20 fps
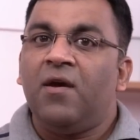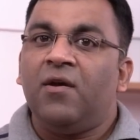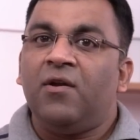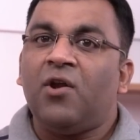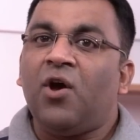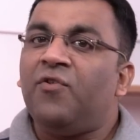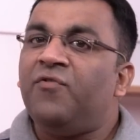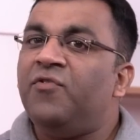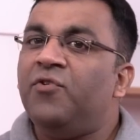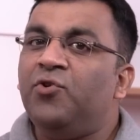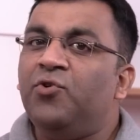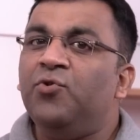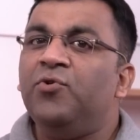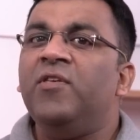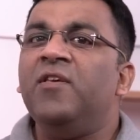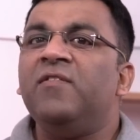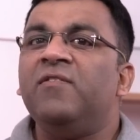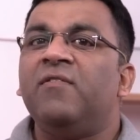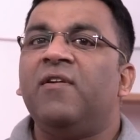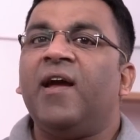Now, if you do
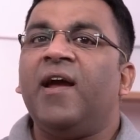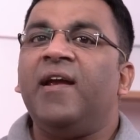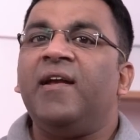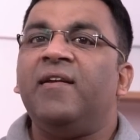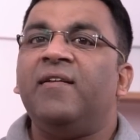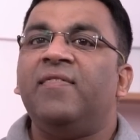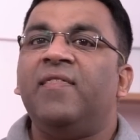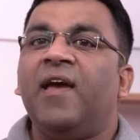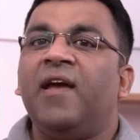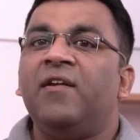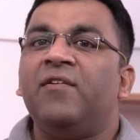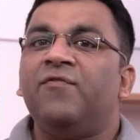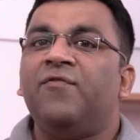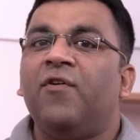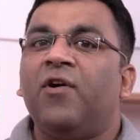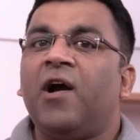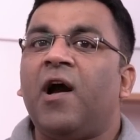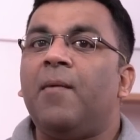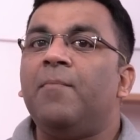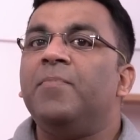this right, then
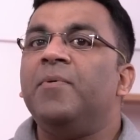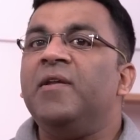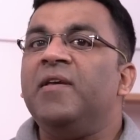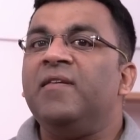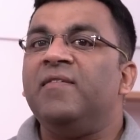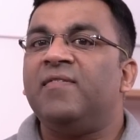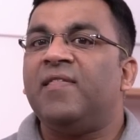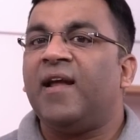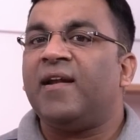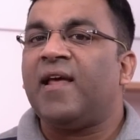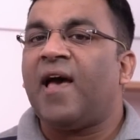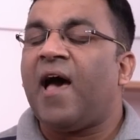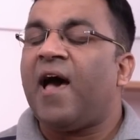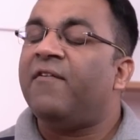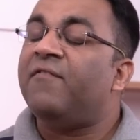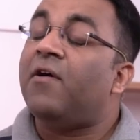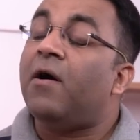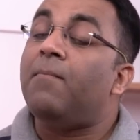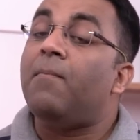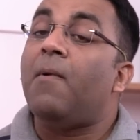for companies that
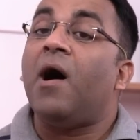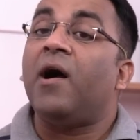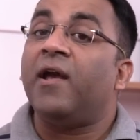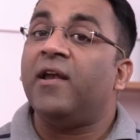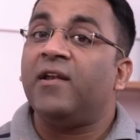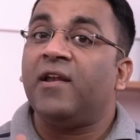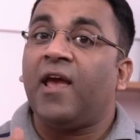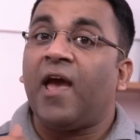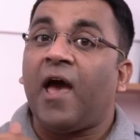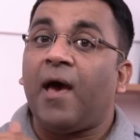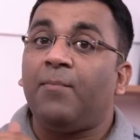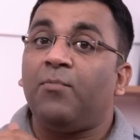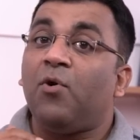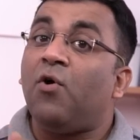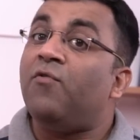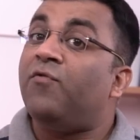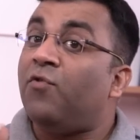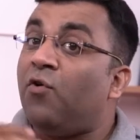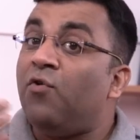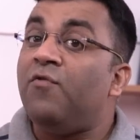have a market cap
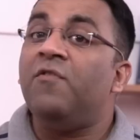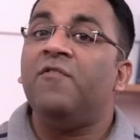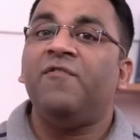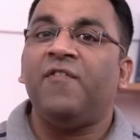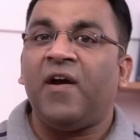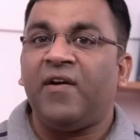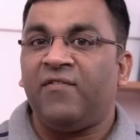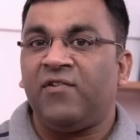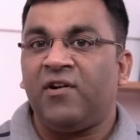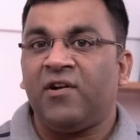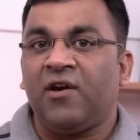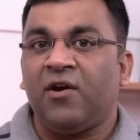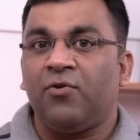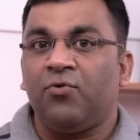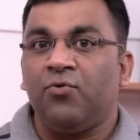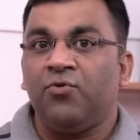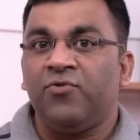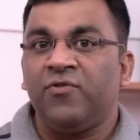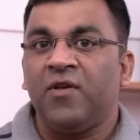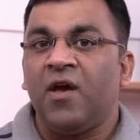of over 500
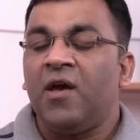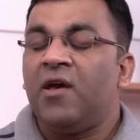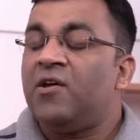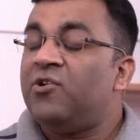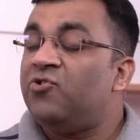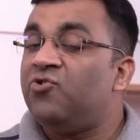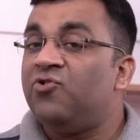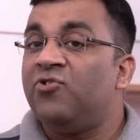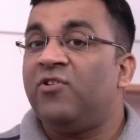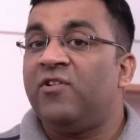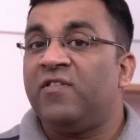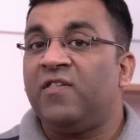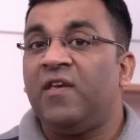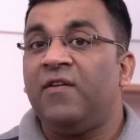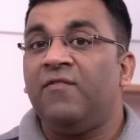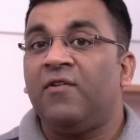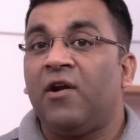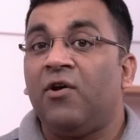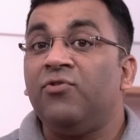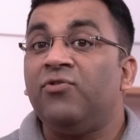crores, you should
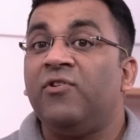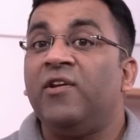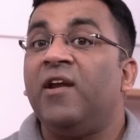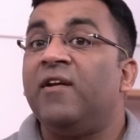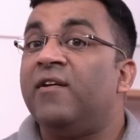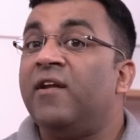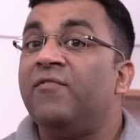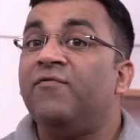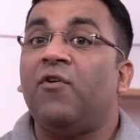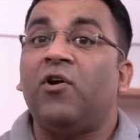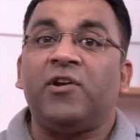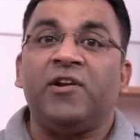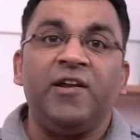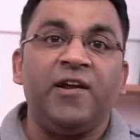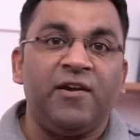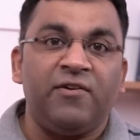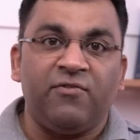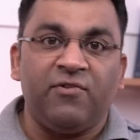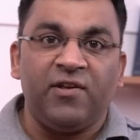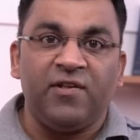receive around 340
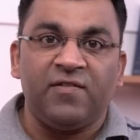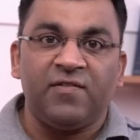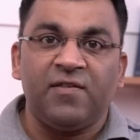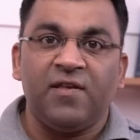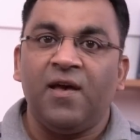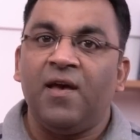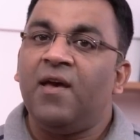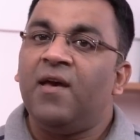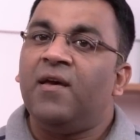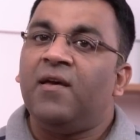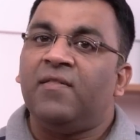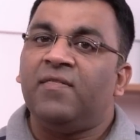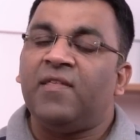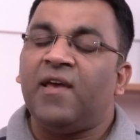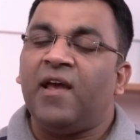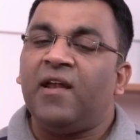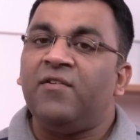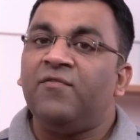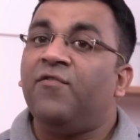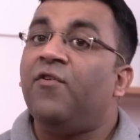entries.
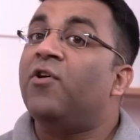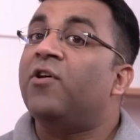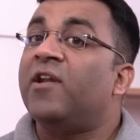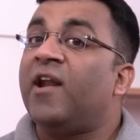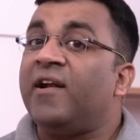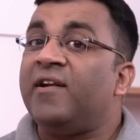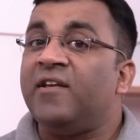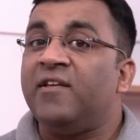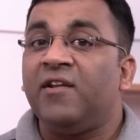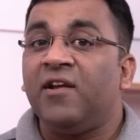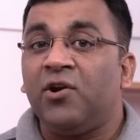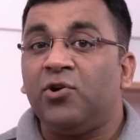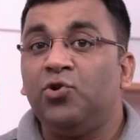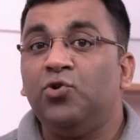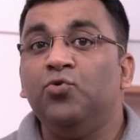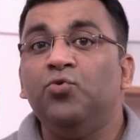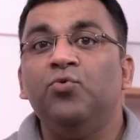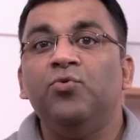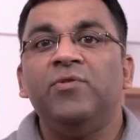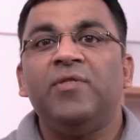Then for criteria
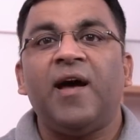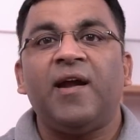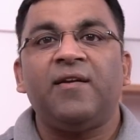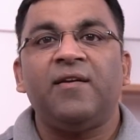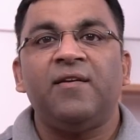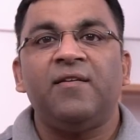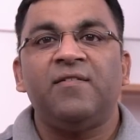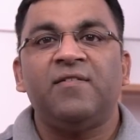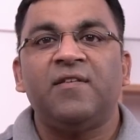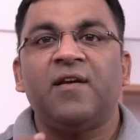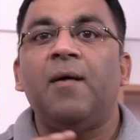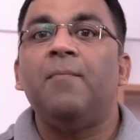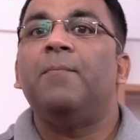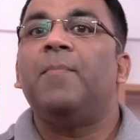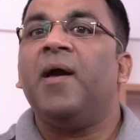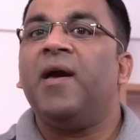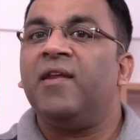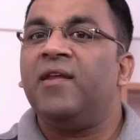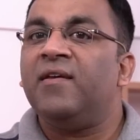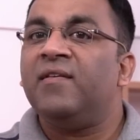2, that is
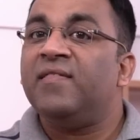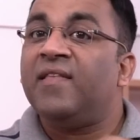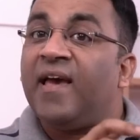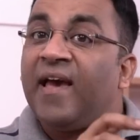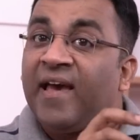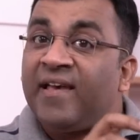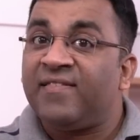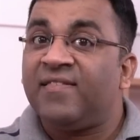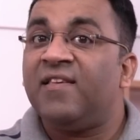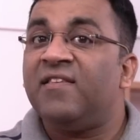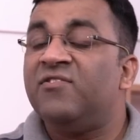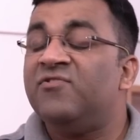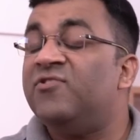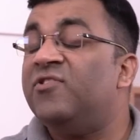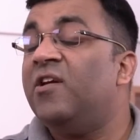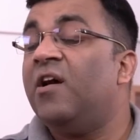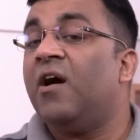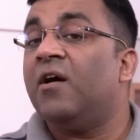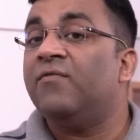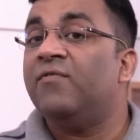comparing the
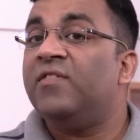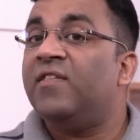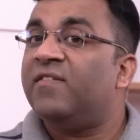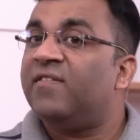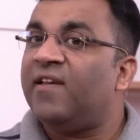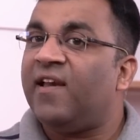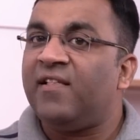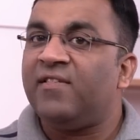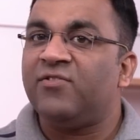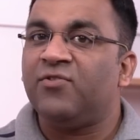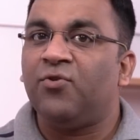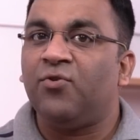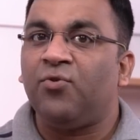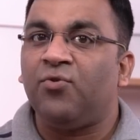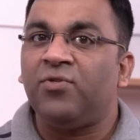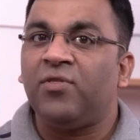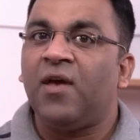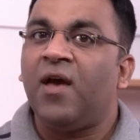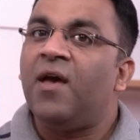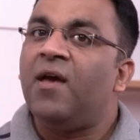SSGR with the sales
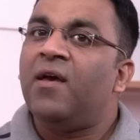growth,